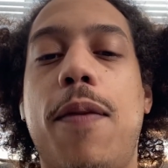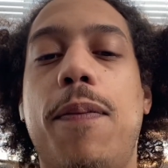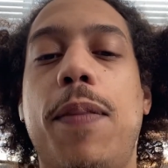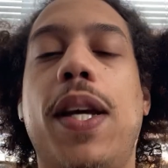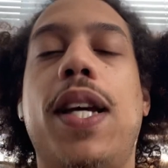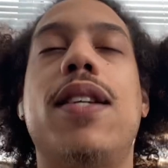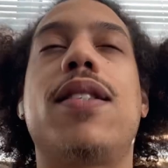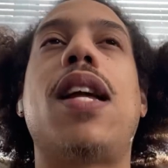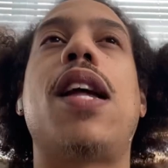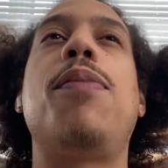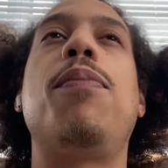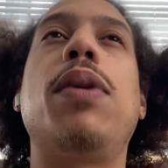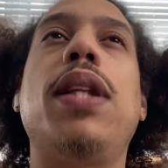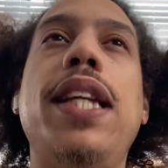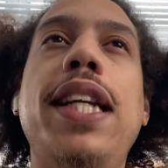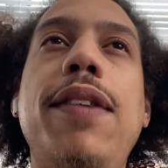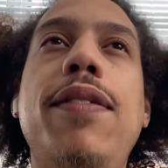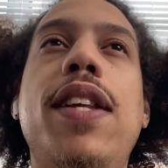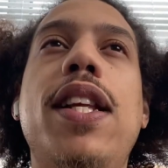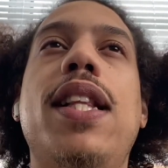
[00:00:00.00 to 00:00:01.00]
Because I
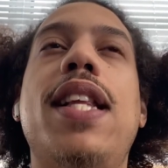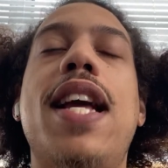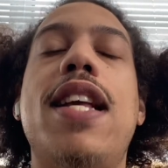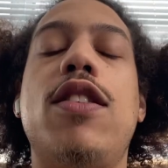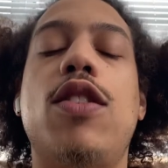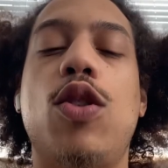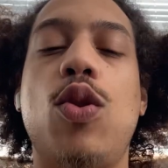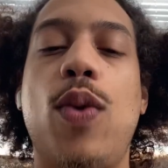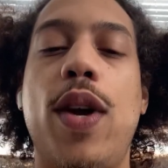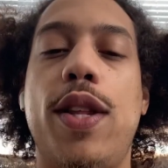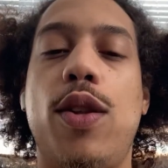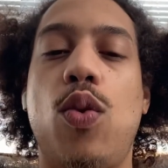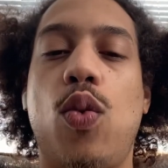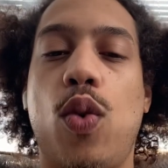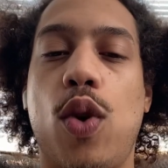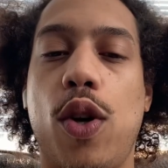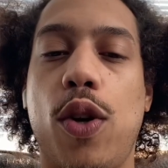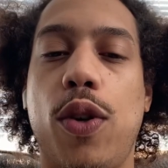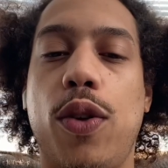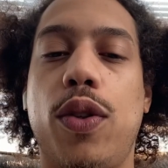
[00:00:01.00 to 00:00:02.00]
believe that that's the way the
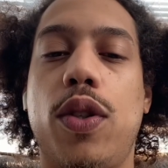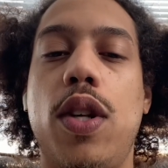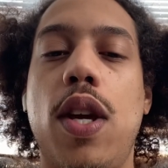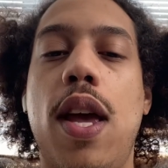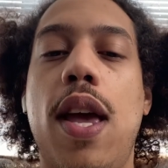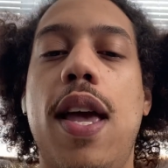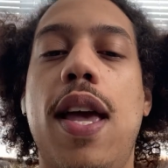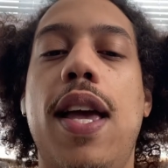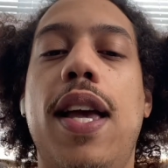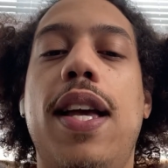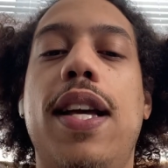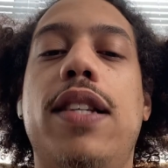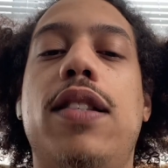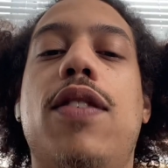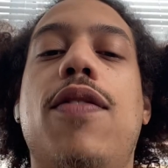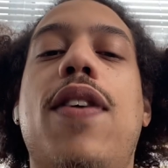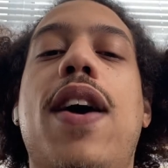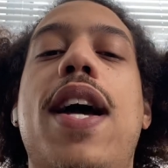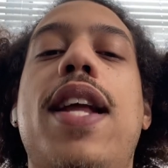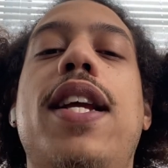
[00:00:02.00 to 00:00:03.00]
world is
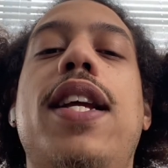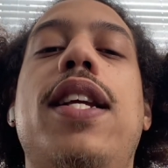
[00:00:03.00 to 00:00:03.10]
divided.